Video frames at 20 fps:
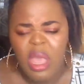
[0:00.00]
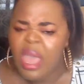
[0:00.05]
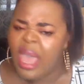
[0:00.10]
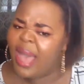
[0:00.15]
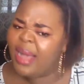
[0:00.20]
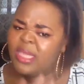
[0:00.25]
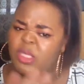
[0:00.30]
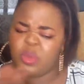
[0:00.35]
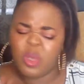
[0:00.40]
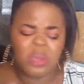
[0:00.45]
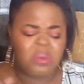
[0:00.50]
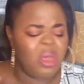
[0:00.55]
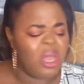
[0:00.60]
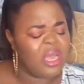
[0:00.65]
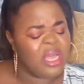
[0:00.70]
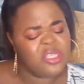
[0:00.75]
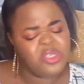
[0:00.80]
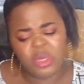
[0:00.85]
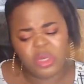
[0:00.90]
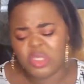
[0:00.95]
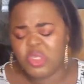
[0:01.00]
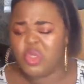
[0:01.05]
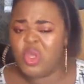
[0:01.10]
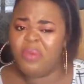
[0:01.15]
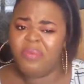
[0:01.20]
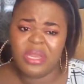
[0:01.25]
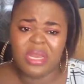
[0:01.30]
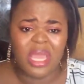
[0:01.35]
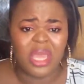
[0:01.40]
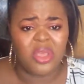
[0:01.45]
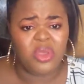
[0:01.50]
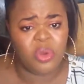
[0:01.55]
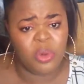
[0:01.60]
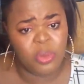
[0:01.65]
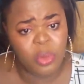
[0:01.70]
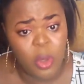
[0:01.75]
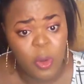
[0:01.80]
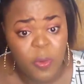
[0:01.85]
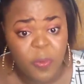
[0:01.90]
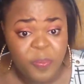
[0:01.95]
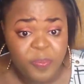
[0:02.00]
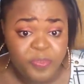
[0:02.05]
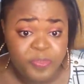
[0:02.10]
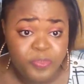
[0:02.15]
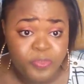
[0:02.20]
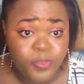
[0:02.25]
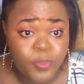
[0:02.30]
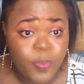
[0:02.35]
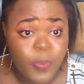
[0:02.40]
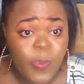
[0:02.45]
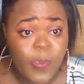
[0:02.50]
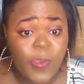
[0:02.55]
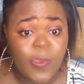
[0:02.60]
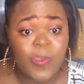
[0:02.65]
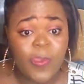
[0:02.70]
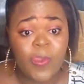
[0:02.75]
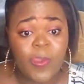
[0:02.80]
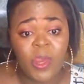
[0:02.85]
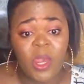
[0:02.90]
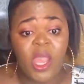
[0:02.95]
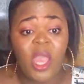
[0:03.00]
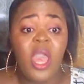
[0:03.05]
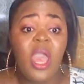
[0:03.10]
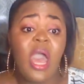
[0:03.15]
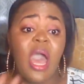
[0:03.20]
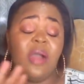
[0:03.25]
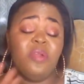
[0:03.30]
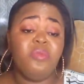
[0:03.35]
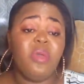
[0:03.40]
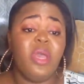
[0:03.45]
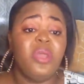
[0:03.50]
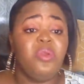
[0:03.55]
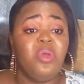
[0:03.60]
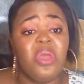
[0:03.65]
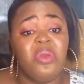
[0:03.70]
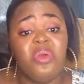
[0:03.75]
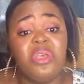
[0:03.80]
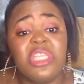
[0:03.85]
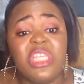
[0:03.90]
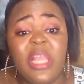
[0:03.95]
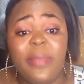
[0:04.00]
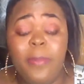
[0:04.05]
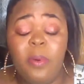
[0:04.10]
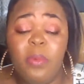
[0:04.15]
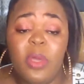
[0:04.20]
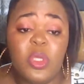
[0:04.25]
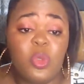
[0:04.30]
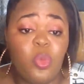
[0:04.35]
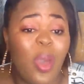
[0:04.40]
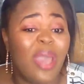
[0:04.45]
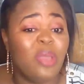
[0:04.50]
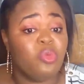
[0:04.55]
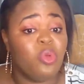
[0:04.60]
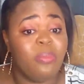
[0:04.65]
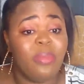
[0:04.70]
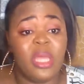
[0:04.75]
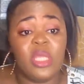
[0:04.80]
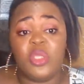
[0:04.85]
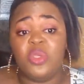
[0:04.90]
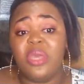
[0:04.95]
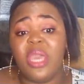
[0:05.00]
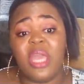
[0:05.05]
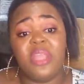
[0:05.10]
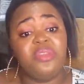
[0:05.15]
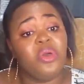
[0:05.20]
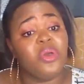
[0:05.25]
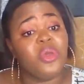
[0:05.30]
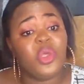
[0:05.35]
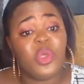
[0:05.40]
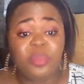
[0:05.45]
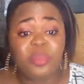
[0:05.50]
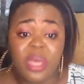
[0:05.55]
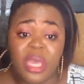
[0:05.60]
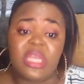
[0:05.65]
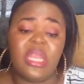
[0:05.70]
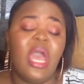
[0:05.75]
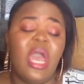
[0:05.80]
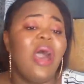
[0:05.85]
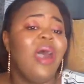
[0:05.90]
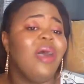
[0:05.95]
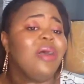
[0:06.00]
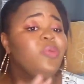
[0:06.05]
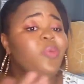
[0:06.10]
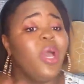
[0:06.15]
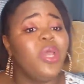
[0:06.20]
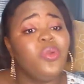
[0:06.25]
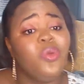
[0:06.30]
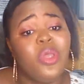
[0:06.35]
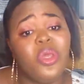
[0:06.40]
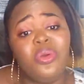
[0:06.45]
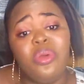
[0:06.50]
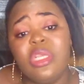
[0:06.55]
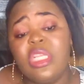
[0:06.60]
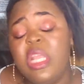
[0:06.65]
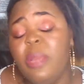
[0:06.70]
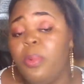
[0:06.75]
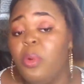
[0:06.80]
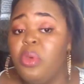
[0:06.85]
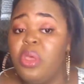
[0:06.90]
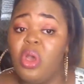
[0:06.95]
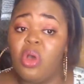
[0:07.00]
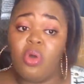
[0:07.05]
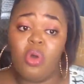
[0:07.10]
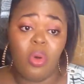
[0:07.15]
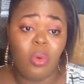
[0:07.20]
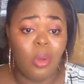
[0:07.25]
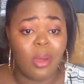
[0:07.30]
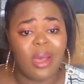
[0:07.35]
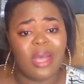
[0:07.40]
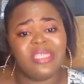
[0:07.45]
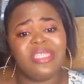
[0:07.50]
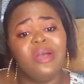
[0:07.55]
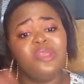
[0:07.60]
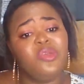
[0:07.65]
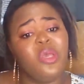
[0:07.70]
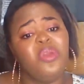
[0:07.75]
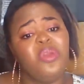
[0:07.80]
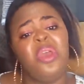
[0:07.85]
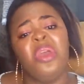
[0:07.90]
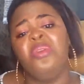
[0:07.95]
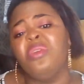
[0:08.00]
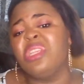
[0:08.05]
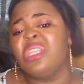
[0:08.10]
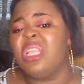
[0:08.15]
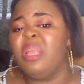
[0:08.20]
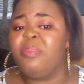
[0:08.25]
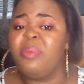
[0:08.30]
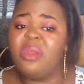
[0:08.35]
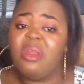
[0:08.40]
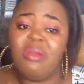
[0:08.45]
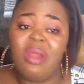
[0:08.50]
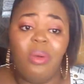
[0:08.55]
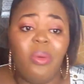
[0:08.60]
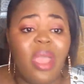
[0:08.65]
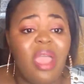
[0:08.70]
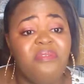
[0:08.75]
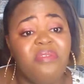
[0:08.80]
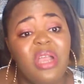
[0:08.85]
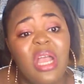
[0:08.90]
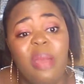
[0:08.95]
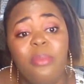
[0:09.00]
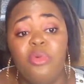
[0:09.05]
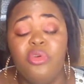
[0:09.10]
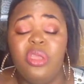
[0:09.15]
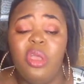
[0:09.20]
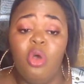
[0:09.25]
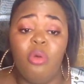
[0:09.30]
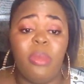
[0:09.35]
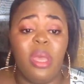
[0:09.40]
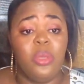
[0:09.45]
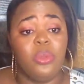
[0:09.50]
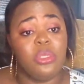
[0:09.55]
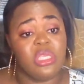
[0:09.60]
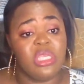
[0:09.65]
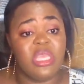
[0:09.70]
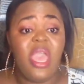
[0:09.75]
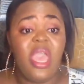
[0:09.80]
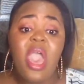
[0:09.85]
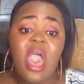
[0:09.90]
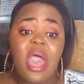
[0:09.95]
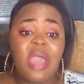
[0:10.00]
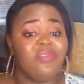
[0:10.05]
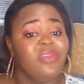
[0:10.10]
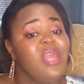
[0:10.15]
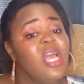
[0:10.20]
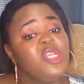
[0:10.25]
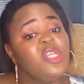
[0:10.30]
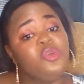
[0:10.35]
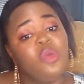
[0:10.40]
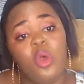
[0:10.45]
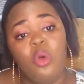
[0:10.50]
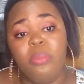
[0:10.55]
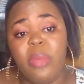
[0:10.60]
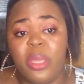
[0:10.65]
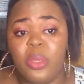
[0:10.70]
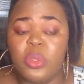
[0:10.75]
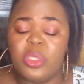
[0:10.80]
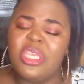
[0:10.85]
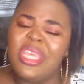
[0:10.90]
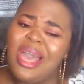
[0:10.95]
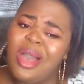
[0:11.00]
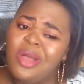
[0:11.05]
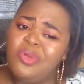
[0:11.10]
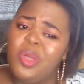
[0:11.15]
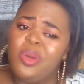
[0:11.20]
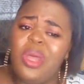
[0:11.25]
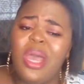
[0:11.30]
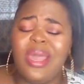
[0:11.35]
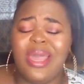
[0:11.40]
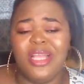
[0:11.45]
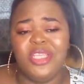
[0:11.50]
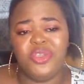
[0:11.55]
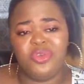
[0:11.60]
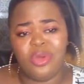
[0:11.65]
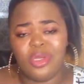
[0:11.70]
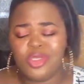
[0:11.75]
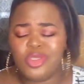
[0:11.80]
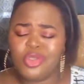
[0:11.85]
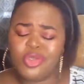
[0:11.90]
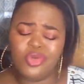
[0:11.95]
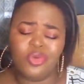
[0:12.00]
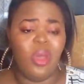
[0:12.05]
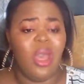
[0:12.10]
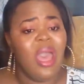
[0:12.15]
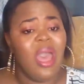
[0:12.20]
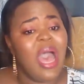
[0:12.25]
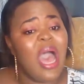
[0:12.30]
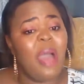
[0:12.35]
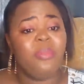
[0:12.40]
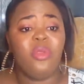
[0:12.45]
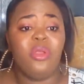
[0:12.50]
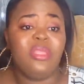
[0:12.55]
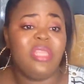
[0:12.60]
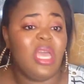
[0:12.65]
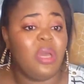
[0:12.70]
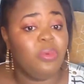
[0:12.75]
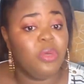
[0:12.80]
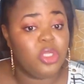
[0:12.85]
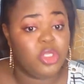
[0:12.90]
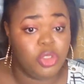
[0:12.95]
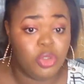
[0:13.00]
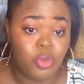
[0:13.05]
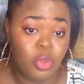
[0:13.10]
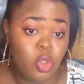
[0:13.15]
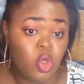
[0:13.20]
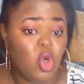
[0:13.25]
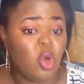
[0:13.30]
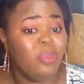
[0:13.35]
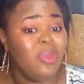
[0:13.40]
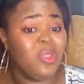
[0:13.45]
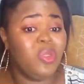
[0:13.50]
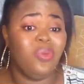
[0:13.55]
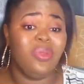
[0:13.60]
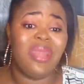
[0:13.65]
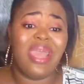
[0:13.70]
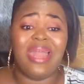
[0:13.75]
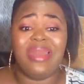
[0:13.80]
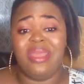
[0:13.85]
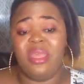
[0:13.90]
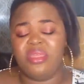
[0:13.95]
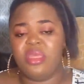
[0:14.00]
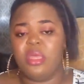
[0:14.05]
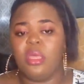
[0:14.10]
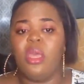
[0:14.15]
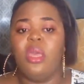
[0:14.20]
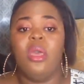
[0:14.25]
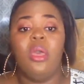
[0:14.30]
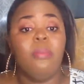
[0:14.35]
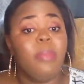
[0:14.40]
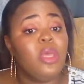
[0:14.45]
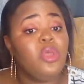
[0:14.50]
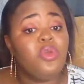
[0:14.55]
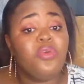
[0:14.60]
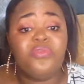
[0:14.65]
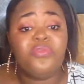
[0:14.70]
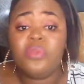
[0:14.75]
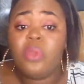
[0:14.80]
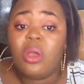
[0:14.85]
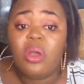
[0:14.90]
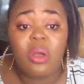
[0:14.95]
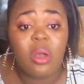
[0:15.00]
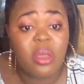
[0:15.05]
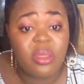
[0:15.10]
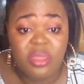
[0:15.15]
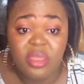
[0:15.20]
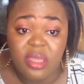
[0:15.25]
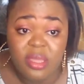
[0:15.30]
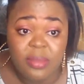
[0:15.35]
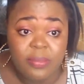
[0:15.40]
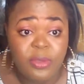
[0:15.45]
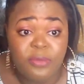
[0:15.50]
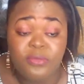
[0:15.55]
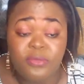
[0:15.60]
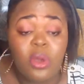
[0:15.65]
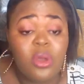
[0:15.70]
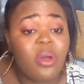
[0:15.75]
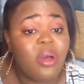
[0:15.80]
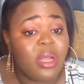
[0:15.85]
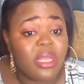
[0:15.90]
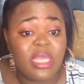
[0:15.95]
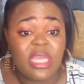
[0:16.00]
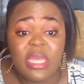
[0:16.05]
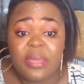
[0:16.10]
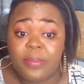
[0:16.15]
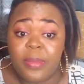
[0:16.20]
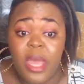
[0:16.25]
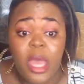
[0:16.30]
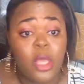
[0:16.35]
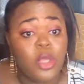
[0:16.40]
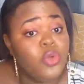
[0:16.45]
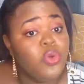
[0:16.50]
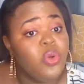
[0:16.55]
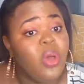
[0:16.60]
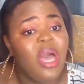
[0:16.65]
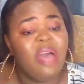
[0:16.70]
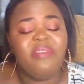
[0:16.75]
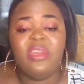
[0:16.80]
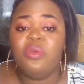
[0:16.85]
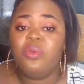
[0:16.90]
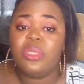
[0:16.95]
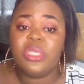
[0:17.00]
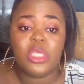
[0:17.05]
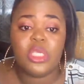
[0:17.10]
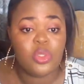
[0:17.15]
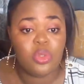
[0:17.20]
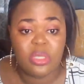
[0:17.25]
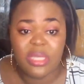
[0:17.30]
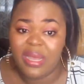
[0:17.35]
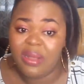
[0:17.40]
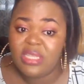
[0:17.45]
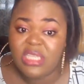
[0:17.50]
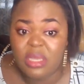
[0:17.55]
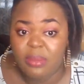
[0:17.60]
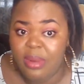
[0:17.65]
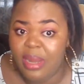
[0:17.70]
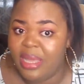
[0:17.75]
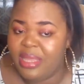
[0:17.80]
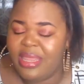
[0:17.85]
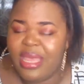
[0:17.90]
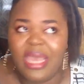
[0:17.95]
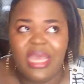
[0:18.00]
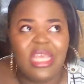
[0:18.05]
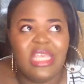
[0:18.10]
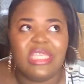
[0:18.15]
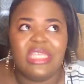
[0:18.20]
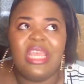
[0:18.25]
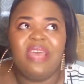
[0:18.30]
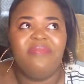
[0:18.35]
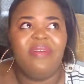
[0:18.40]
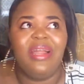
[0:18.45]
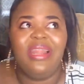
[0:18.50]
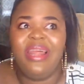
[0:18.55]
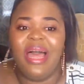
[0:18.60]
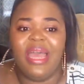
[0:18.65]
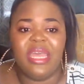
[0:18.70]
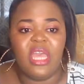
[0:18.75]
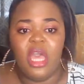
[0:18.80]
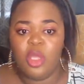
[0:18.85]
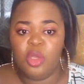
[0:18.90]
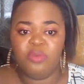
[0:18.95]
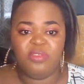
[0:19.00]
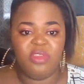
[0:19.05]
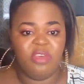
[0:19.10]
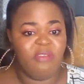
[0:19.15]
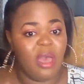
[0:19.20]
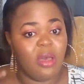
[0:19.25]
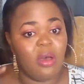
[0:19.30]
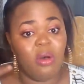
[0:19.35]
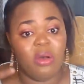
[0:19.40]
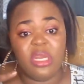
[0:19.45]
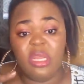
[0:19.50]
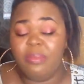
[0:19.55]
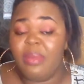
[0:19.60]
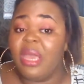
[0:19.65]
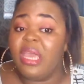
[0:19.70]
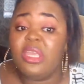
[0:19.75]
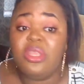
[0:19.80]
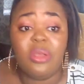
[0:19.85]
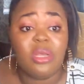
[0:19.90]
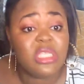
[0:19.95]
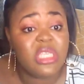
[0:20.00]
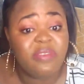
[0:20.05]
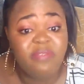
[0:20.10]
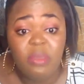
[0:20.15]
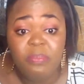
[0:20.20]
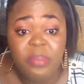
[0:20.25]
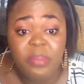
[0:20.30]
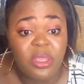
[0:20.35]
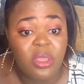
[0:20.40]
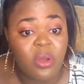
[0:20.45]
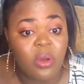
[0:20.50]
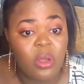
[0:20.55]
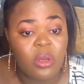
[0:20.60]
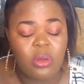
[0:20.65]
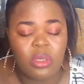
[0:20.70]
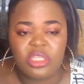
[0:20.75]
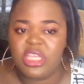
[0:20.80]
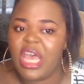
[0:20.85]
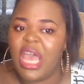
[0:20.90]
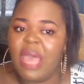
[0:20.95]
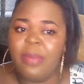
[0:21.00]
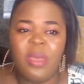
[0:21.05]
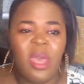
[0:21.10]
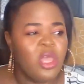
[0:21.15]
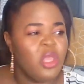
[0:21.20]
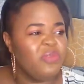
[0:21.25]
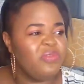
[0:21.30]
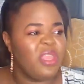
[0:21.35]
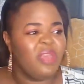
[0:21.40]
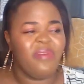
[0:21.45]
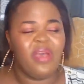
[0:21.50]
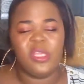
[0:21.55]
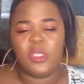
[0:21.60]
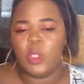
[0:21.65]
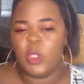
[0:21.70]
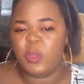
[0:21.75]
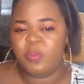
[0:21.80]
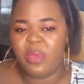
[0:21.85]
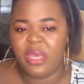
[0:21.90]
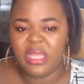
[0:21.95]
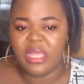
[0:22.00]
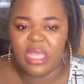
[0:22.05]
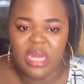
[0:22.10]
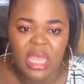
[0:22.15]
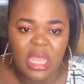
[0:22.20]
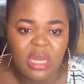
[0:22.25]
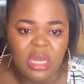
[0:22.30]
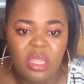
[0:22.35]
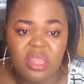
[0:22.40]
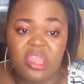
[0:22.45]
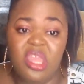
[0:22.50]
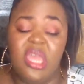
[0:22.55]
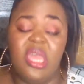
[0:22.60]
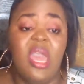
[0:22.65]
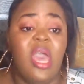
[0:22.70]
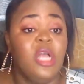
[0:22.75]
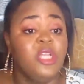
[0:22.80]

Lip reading: How do I know I can trust you over there in Europe? How do I know you're not sleeping with white women to get document? How do I know you're not sleeping with your co-workers? How do I know you're not sleeping around with every Cameroonian woman you see, every Nigerian woman you see? How do I know I can trust you? I'm not there with you. You could be doing anything. But you've not caught him. You've not caught him. You don't have any reasons to doubt him like that. He's never like, you never called him and he doesn't even pick the call on time. You've never suspected anything.